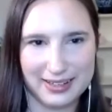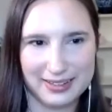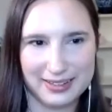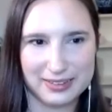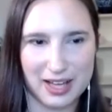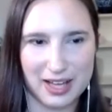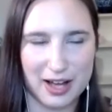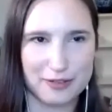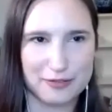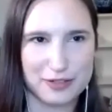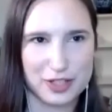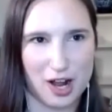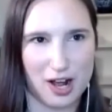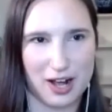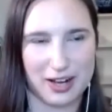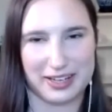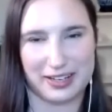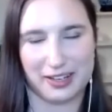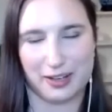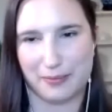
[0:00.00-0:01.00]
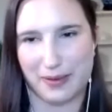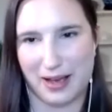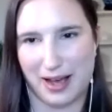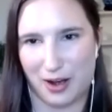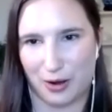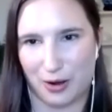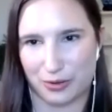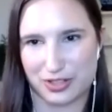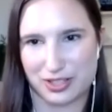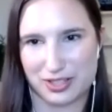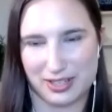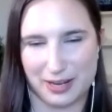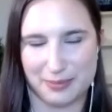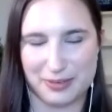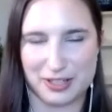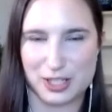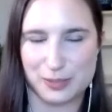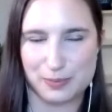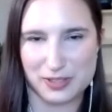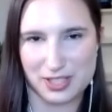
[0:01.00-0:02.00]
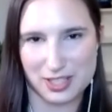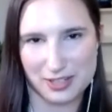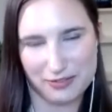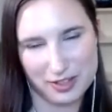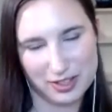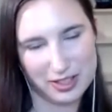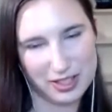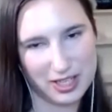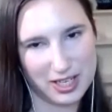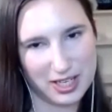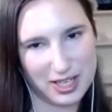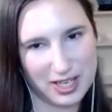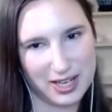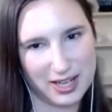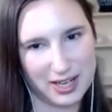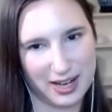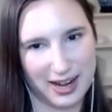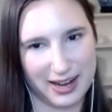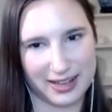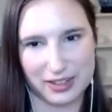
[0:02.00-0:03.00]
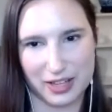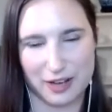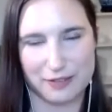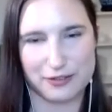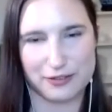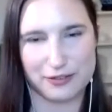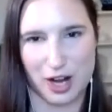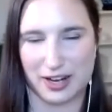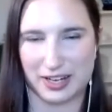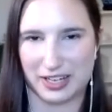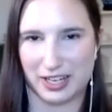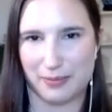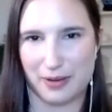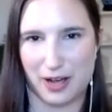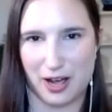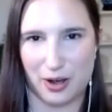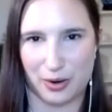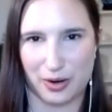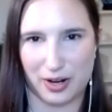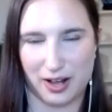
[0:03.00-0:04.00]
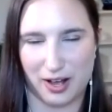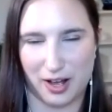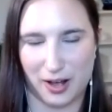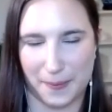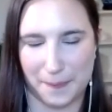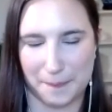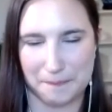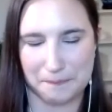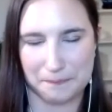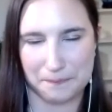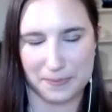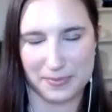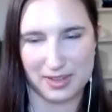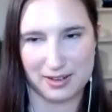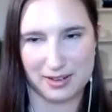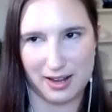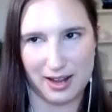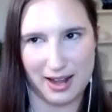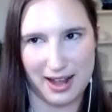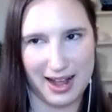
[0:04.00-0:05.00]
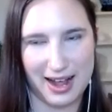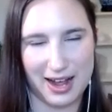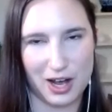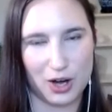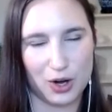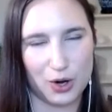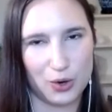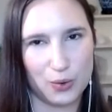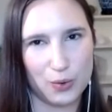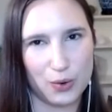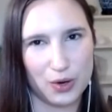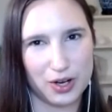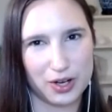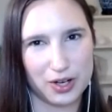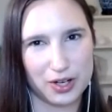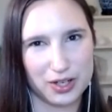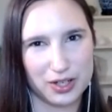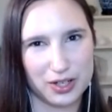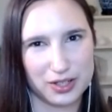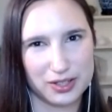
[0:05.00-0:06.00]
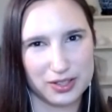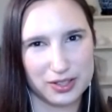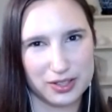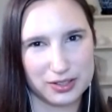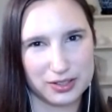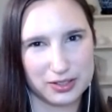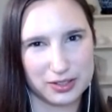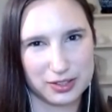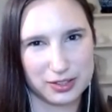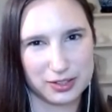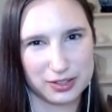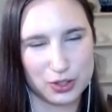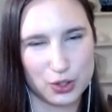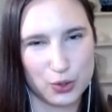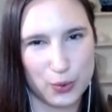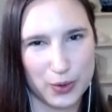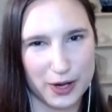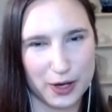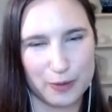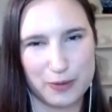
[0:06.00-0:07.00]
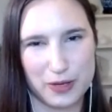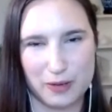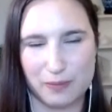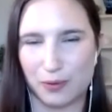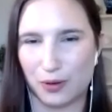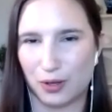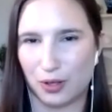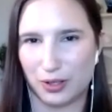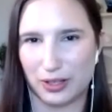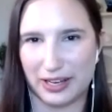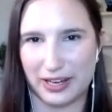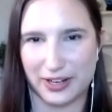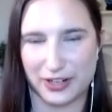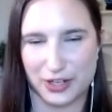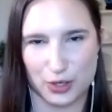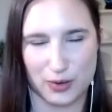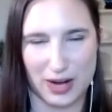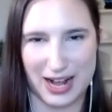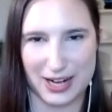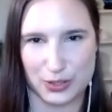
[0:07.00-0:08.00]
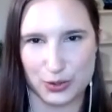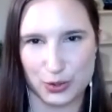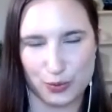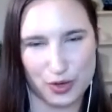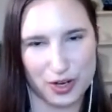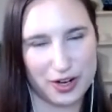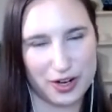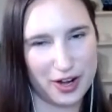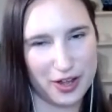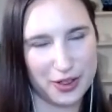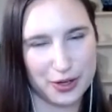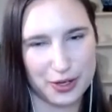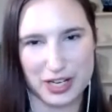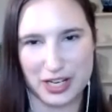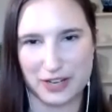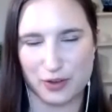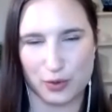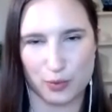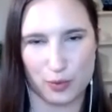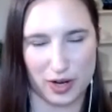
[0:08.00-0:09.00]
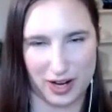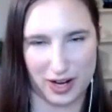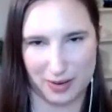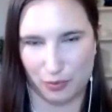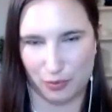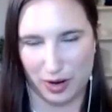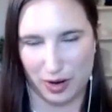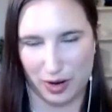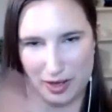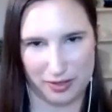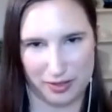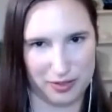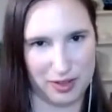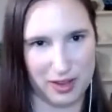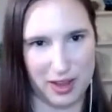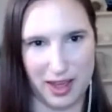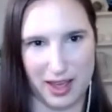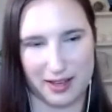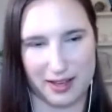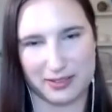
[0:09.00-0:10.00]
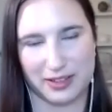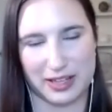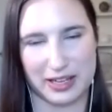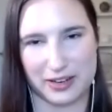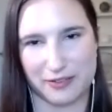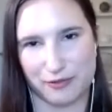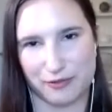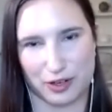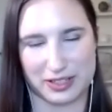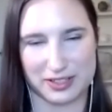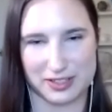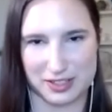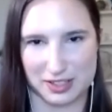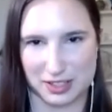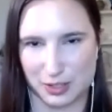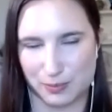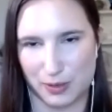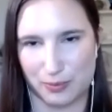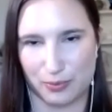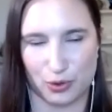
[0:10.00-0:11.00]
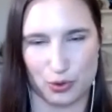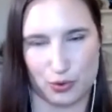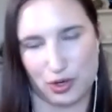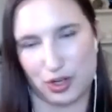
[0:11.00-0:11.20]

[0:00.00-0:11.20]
love talking about, I mean, specifically, I love talking about how queer people interact with one another, even when I'm with, yeah, like for instance, people who are